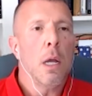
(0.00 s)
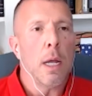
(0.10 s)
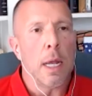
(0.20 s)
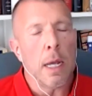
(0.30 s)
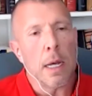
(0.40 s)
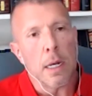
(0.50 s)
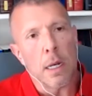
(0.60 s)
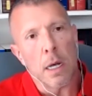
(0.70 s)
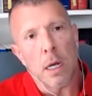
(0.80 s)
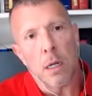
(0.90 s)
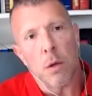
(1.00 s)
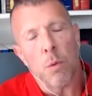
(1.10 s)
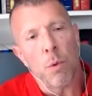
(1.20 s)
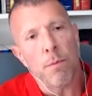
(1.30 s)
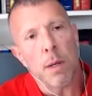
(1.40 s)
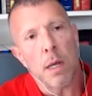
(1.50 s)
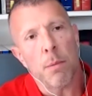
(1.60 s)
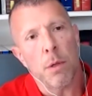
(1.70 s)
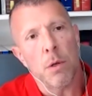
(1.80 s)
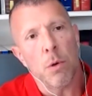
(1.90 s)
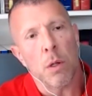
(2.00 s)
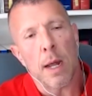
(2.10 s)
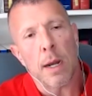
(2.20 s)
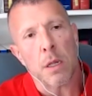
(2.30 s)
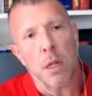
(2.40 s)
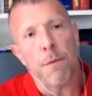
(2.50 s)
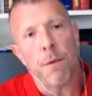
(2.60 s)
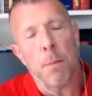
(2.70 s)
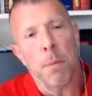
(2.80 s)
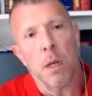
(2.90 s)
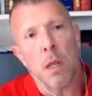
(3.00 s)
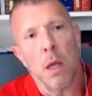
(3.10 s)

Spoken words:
And we've been able to do a lot of stuff. But